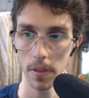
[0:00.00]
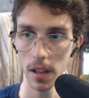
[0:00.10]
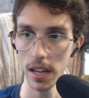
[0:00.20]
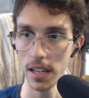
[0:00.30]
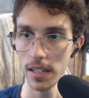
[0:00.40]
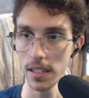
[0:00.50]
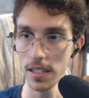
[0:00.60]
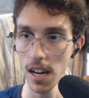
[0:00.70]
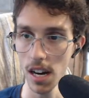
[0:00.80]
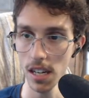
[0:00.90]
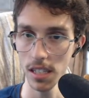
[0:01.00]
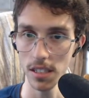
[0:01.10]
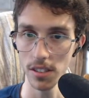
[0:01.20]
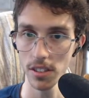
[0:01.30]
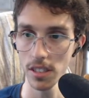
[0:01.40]
It
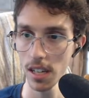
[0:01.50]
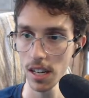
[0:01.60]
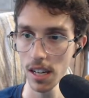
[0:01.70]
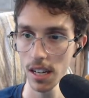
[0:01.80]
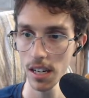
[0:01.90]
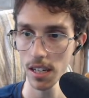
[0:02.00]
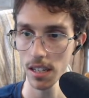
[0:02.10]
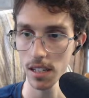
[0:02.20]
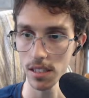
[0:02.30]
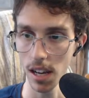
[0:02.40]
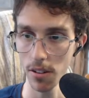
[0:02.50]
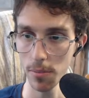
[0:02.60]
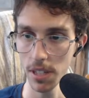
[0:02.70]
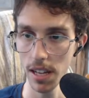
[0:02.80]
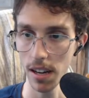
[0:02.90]
does! Because I would be
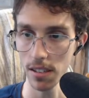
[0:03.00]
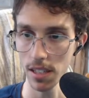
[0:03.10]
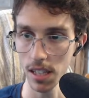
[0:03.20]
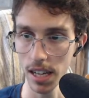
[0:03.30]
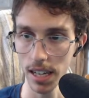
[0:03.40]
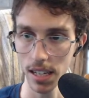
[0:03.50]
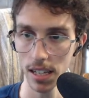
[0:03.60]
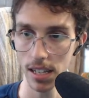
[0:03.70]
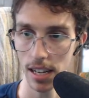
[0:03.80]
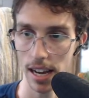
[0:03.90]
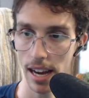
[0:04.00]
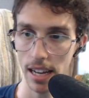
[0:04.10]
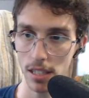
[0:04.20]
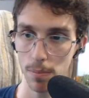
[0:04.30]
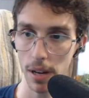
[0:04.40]
down to like
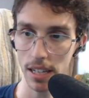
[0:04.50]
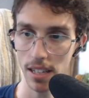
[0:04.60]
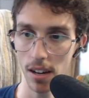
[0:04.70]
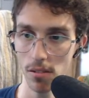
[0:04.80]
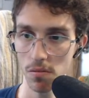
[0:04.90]
aspect out.